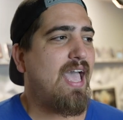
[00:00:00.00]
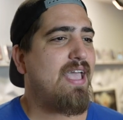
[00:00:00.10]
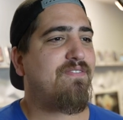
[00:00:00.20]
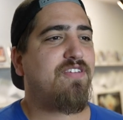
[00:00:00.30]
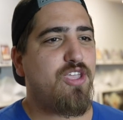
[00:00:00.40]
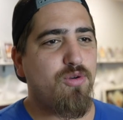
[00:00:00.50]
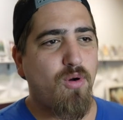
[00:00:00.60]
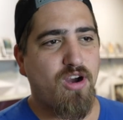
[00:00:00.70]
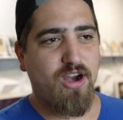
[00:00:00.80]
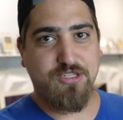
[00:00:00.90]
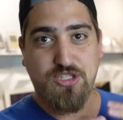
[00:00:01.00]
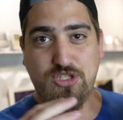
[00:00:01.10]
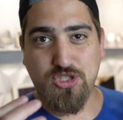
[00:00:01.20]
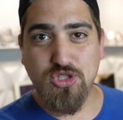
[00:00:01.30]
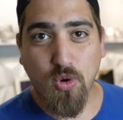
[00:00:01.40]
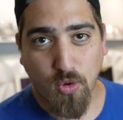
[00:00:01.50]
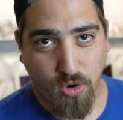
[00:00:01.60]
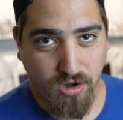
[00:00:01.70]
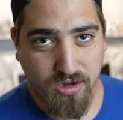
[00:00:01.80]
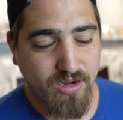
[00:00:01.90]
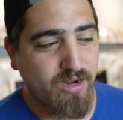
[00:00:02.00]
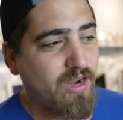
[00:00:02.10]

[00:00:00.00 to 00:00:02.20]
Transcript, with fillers: If you are a store,